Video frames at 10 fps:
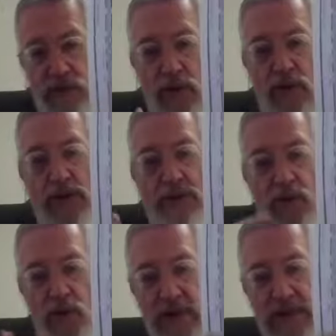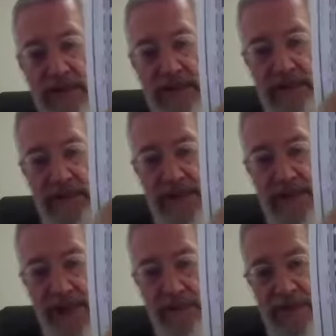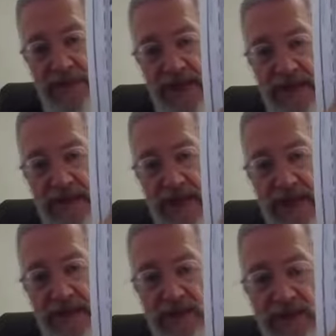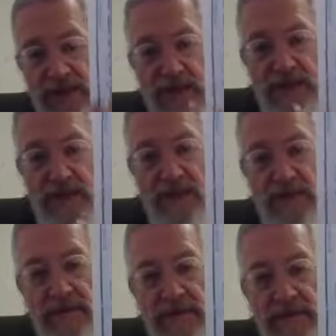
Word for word: you walked up 27 steps again to Ezra's Yisrael.